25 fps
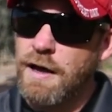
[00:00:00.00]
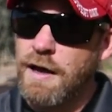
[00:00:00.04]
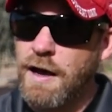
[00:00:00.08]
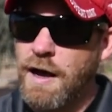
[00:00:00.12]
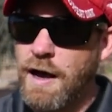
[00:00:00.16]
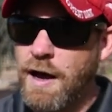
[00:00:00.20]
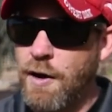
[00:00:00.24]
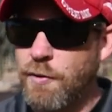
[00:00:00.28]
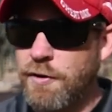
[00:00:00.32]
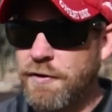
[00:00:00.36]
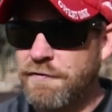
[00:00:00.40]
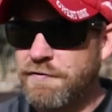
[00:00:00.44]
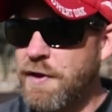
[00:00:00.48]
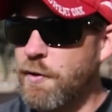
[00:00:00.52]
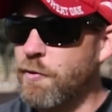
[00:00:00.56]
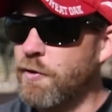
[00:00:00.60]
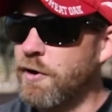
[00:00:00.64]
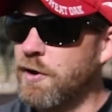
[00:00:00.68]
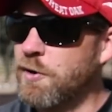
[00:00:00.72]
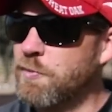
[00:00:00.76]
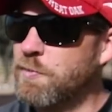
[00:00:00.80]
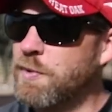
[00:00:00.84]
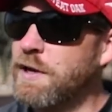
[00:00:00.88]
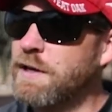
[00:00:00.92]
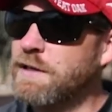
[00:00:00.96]
Uh, well, if they were
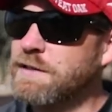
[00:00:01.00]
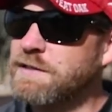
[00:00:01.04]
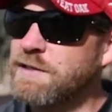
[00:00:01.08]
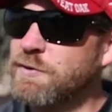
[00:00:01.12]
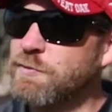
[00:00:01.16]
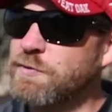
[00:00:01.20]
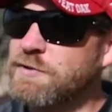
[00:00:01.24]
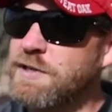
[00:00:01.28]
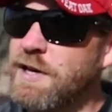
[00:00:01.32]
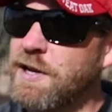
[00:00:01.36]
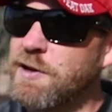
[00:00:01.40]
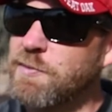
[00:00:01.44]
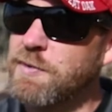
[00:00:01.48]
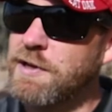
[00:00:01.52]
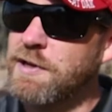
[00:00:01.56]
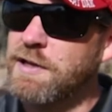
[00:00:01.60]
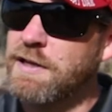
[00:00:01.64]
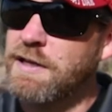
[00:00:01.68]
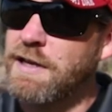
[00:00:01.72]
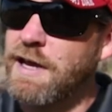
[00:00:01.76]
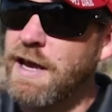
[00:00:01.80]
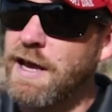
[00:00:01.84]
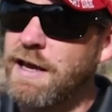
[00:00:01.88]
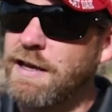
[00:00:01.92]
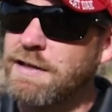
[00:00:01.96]
going to beat us, it was going to be
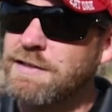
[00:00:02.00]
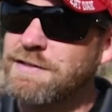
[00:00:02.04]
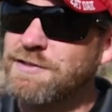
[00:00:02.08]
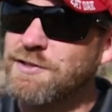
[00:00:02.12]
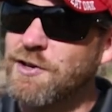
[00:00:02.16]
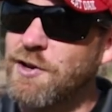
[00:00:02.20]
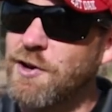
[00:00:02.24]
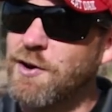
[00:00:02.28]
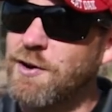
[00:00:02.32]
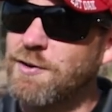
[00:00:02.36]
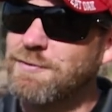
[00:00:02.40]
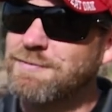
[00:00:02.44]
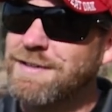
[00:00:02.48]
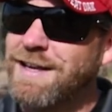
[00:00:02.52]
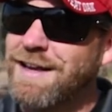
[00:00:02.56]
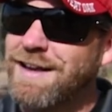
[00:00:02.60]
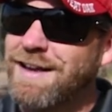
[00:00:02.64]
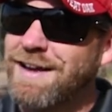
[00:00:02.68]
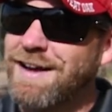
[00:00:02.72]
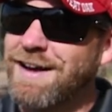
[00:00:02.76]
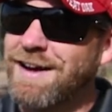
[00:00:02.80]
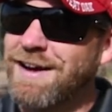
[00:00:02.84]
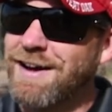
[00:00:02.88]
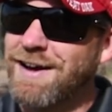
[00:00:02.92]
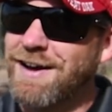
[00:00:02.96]
today, so uh,
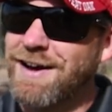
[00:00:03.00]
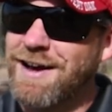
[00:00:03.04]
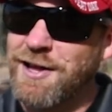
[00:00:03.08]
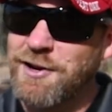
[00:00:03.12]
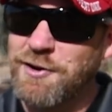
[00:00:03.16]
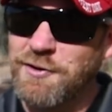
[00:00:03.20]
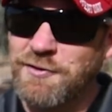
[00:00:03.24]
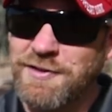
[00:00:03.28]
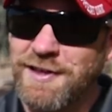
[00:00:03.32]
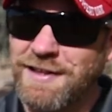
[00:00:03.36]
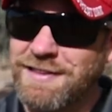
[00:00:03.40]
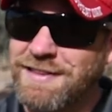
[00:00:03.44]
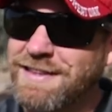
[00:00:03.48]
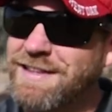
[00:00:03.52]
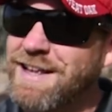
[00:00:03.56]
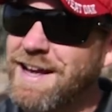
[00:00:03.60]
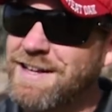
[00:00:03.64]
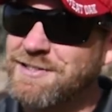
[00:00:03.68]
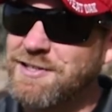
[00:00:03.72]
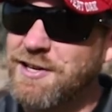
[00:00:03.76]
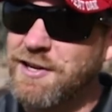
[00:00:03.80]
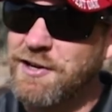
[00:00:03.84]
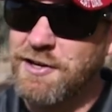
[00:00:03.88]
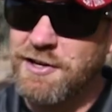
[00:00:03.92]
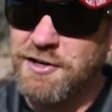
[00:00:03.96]
I don't think that that's
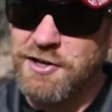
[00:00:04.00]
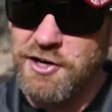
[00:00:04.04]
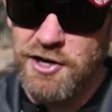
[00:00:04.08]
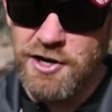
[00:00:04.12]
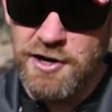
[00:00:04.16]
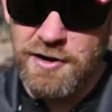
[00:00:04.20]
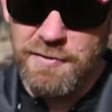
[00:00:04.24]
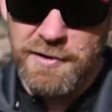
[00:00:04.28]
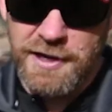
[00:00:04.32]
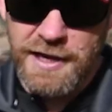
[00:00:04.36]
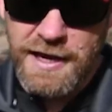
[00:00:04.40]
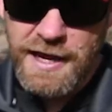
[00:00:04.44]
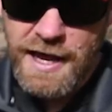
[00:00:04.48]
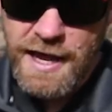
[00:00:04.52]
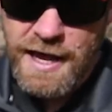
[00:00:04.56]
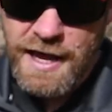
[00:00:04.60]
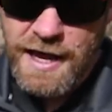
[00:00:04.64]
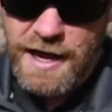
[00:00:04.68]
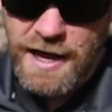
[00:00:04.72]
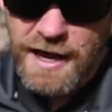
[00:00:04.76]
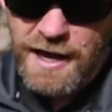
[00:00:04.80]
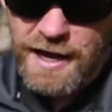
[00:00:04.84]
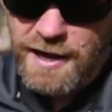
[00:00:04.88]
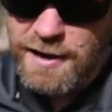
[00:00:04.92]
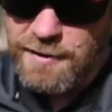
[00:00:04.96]
going to occur. But
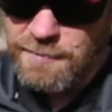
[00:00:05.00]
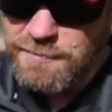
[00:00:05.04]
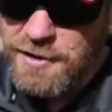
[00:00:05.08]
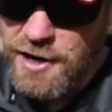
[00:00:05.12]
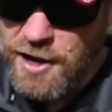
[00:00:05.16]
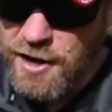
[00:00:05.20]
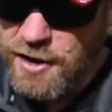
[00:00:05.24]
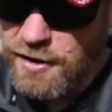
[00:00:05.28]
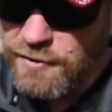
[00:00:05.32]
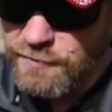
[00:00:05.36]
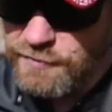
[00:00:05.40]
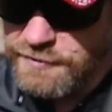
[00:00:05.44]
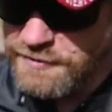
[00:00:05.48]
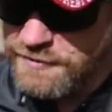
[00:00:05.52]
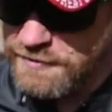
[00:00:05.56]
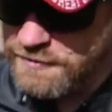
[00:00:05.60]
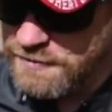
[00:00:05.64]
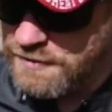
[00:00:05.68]
um, no, it was.